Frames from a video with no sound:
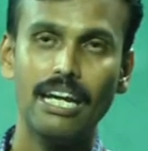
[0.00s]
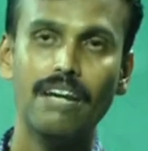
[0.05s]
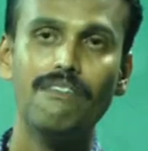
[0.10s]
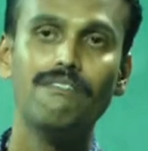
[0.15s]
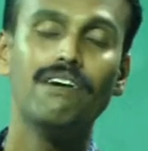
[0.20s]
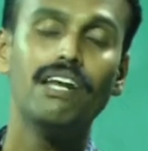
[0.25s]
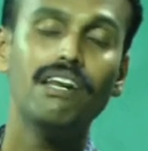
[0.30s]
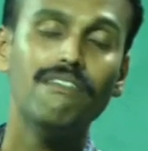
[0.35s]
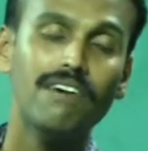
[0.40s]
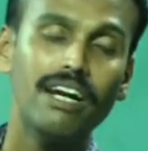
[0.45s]

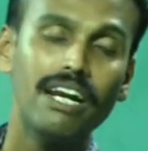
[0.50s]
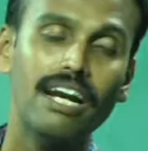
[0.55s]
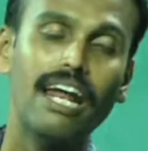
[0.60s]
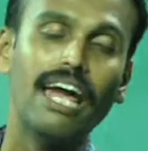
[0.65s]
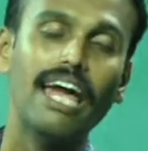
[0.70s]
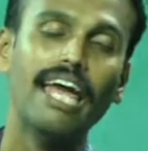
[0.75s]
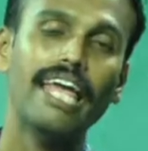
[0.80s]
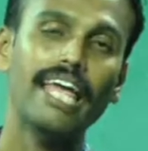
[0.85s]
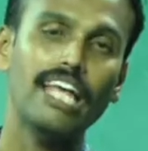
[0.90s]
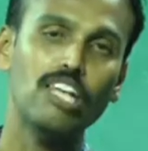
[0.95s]
whenever
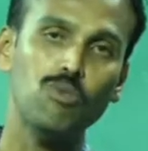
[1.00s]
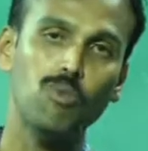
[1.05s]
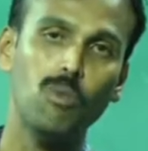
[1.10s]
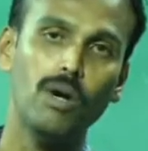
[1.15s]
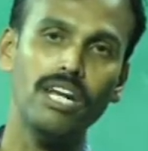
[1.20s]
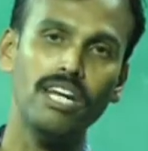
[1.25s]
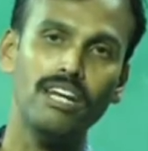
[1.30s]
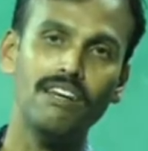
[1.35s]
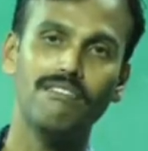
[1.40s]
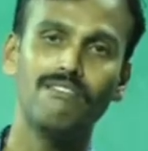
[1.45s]

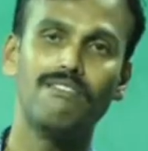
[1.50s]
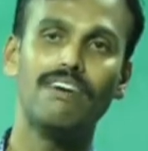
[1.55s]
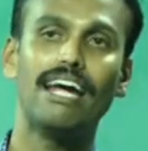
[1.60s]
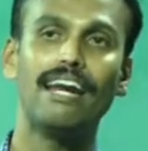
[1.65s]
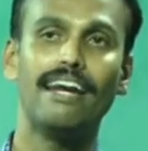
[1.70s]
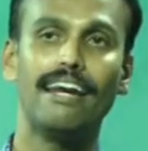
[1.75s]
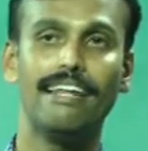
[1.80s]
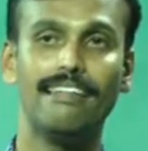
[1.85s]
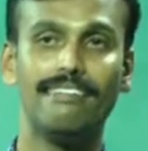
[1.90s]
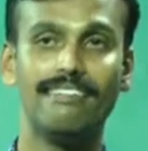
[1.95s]
s1
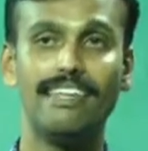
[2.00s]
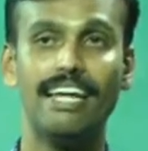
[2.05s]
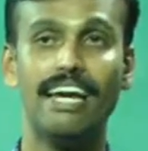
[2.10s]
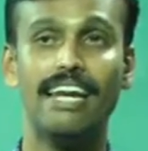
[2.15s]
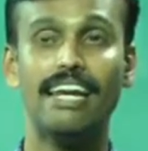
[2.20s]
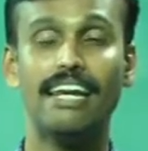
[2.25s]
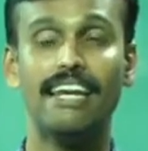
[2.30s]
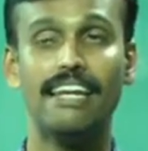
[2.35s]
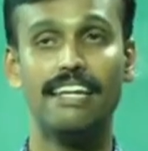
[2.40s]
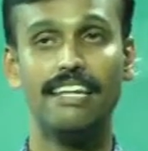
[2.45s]
were less
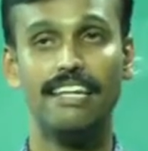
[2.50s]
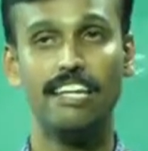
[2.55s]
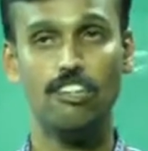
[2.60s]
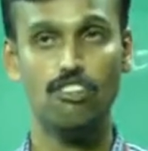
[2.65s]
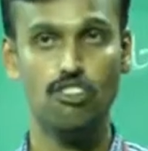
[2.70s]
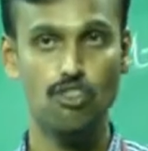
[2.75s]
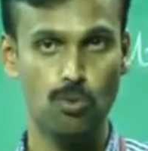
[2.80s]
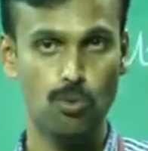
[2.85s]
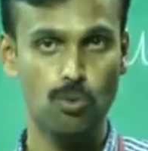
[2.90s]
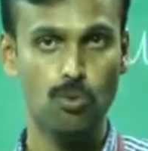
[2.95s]
than
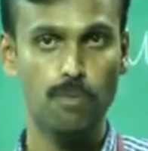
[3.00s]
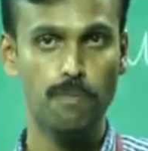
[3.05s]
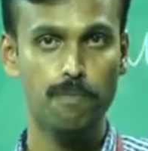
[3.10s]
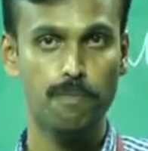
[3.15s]
s2.